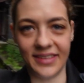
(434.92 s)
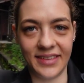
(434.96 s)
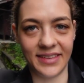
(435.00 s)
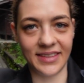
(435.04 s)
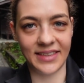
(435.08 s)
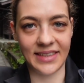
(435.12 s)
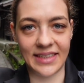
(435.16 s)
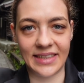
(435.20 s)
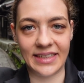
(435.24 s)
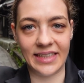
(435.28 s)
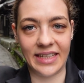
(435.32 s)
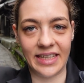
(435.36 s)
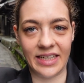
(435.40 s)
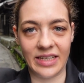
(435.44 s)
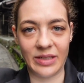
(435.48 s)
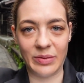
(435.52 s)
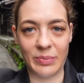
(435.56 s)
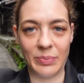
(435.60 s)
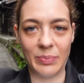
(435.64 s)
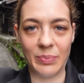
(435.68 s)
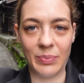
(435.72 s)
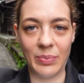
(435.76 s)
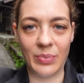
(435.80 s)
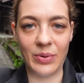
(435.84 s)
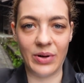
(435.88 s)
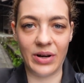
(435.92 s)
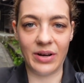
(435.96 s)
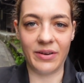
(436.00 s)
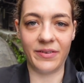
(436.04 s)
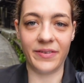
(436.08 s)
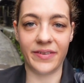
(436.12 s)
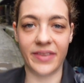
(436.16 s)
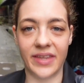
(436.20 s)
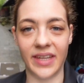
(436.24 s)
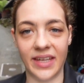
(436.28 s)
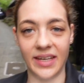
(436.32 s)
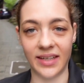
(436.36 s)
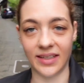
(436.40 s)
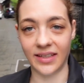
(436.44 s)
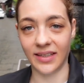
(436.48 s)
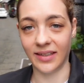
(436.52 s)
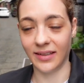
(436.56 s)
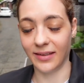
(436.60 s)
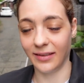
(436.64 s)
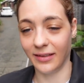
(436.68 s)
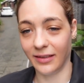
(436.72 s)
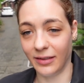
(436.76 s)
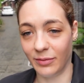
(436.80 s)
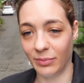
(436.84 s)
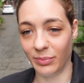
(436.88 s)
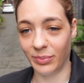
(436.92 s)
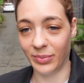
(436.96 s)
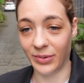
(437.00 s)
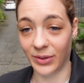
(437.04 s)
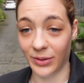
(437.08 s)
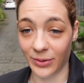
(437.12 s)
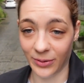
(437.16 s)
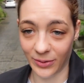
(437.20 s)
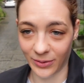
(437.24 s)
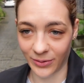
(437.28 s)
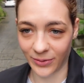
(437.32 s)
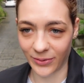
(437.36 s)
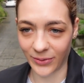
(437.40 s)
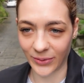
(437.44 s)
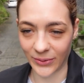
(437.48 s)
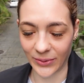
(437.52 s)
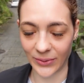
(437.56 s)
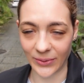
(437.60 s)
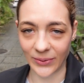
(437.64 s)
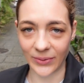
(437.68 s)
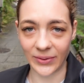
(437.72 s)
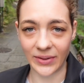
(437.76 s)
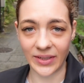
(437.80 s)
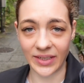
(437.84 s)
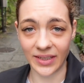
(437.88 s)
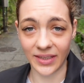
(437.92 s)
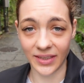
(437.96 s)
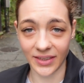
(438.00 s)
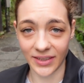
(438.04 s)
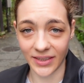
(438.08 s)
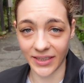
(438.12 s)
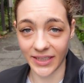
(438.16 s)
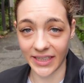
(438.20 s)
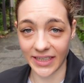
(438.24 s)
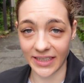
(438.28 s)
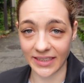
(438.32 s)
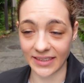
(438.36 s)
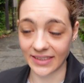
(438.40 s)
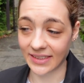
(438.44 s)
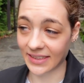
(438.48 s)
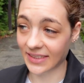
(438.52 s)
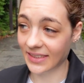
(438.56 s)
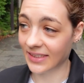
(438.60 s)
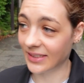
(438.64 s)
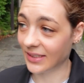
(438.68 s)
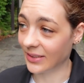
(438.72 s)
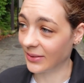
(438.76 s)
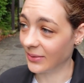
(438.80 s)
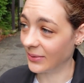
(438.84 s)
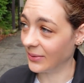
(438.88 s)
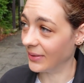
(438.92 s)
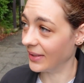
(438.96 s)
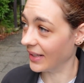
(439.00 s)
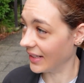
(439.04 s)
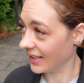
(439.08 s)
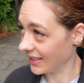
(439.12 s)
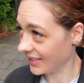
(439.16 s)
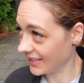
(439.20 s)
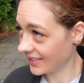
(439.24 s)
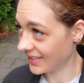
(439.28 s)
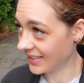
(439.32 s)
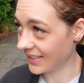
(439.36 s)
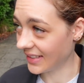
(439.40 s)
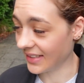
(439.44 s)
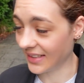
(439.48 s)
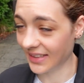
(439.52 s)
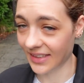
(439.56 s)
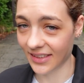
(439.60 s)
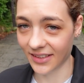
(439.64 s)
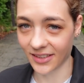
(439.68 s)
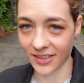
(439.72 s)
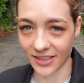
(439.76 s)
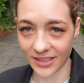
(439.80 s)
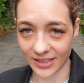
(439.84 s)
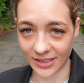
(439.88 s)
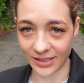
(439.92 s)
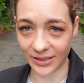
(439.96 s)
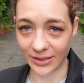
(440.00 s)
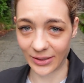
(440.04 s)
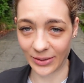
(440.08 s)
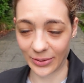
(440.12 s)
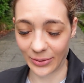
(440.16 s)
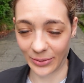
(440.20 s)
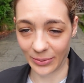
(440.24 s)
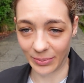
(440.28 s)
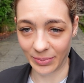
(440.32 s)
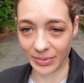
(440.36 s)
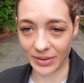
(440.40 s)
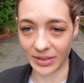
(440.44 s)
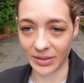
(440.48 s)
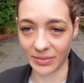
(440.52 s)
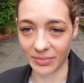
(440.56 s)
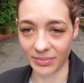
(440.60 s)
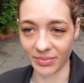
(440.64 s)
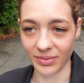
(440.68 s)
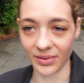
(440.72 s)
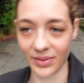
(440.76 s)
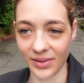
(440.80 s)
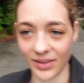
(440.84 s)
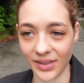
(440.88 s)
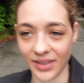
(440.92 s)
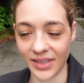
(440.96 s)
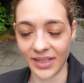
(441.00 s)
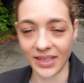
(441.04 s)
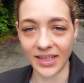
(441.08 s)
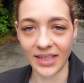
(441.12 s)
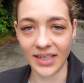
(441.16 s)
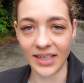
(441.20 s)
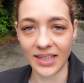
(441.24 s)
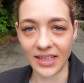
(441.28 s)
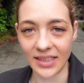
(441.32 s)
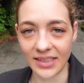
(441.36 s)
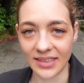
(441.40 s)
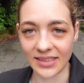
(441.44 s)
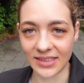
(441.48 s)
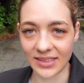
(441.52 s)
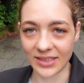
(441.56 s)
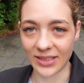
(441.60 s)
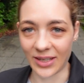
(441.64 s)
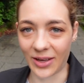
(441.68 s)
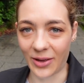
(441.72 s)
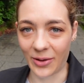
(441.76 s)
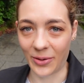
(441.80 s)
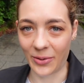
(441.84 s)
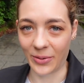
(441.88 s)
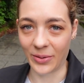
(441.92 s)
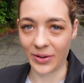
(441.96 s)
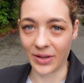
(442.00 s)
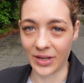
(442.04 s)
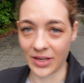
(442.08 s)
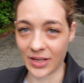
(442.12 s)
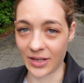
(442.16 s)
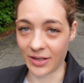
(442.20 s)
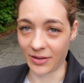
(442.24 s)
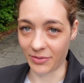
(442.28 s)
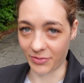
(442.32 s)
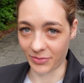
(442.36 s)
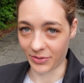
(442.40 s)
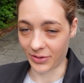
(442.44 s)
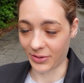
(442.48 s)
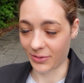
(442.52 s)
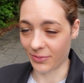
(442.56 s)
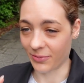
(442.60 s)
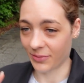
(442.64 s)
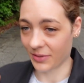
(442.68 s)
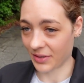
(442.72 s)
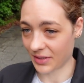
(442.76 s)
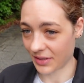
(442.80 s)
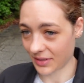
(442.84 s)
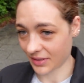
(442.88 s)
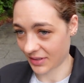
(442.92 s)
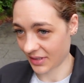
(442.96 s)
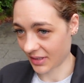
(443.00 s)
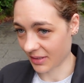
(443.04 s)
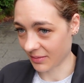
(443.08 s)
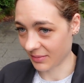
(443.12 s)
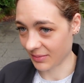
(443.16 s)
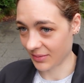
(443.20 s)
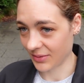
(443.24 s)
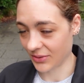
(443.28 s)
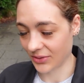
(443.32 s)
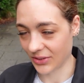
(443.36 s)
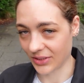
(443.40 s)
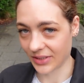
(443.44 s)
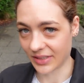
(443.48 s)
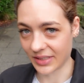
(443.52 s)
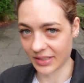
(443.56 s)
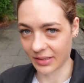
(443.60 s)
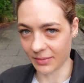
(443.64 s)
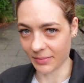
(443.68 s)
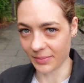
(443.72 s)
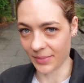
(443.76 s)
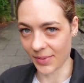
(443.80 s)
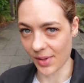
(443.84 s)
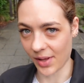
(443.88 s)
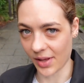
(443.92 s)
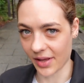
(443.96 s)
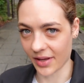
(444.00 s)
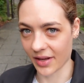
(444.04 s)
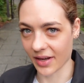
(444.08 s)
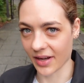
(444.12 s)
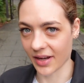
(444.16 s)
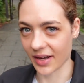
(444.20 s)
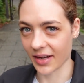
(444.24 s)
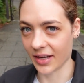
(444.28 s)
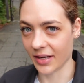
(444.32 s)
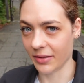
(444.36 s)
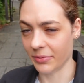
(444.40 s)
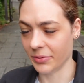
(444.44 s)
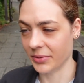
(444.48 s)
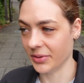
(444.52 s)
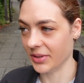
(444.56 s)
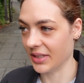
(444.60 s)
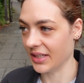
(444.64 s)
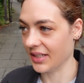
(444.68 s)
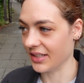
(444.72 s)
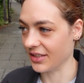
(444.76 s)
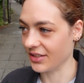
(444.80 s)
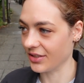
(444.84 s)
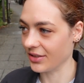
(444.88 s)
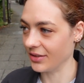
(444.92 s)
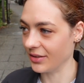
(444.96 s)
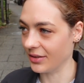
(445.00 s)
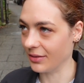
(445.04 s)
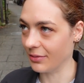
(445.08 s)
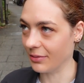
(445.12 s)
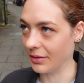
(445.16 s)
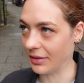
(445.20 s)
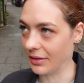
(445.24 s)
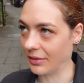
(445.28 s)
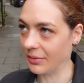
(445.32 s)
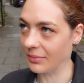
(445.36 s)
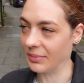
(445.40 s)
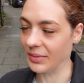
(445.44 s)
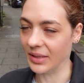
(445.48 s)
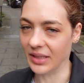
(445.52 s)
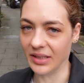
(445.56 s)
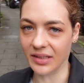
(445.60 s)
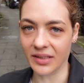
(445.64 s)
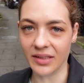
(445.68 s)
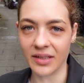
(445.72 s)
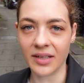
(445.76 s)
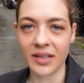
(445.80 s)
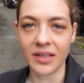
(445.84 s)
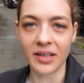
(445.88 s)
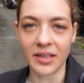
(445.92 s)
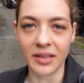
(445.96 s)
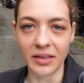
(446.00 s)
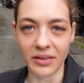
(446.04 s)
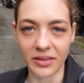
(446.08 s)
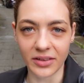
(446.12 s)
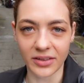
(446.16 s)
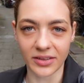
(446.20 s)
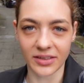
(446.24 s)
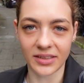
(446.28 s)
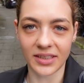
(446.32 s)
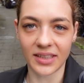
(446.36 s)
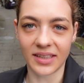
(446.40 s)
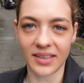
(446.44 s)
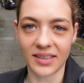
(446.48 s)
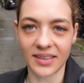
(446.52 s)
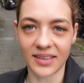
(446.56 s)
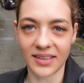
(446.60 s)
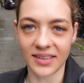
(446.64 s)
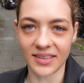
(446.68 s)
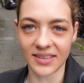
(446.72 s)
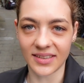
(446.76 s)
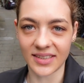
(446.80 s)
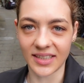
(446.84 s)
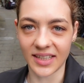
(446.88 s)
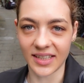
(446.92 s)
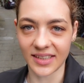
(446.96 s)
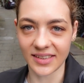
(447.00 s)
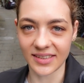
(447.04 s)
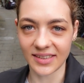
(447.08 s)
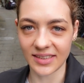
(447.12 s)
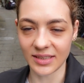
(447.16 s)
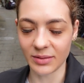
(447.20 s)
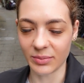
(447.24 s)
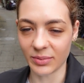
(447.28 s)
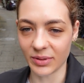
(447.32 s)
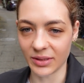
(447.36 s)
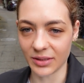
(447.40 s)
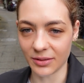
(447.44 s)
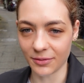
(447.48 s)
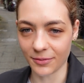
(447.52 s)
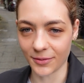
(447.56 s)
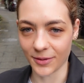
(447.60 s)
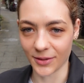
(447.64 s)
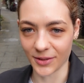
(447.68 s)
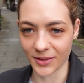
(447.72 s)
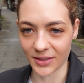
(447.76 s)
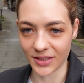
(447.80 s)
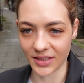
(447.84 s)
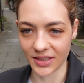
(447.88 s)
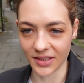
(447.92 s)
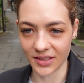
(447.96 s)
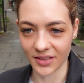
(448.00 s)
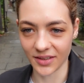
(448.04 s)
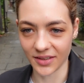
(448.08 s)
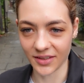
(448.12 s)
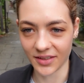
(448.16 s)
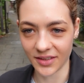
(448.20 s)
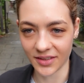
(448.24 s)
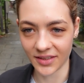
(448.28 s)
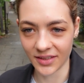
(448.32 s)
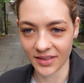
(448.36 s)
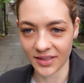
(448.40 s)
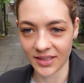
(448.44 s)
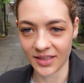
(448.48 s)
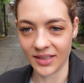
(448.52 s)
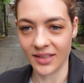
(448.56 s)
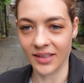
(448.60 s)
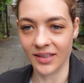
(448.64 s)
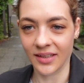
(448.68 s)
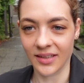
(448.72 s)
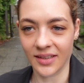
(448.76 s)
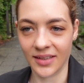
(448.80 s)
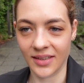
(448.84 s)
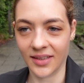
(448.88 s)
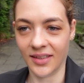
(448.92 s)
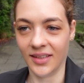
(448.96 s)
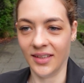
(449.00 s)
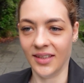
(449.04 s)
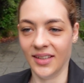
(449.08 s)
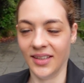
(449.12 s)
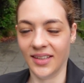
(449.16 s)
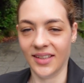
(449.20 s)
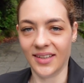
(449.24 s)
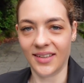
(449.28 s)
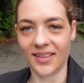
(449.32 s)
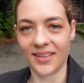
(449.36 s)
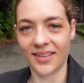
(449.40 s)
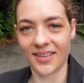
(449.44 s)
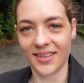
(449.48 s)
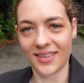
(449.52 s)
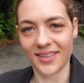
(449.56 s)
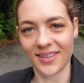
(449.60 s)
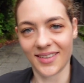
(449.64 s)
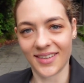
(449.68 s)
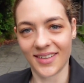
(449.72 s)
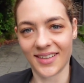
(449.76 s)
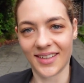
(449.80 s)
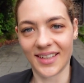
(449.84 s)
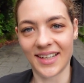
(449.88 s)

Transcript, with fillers: is like breathtakingly beautiful here and so nice and there's no people. So if you want to come to the temple, I would actually recommend not getting a taxi but walk here. Oh,